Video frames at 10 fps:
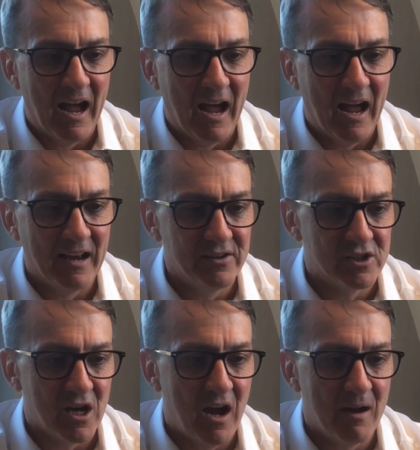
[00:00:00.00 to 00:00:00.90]

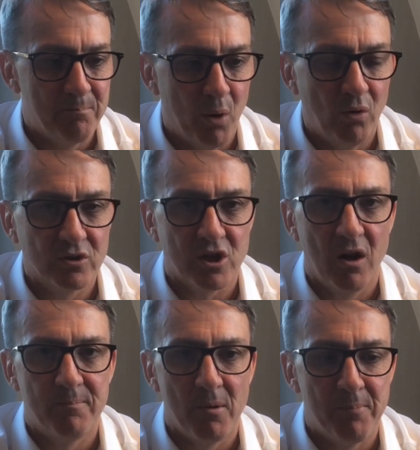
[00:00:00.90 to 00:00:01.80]
and I put
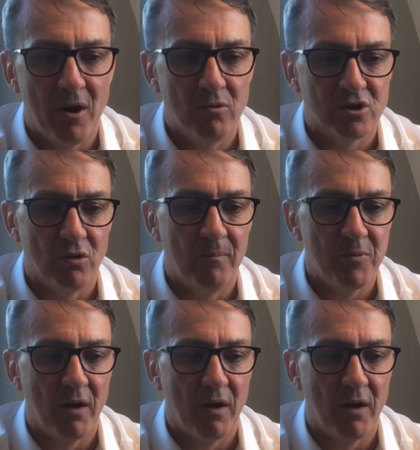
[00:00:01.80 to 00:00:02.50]
a proposal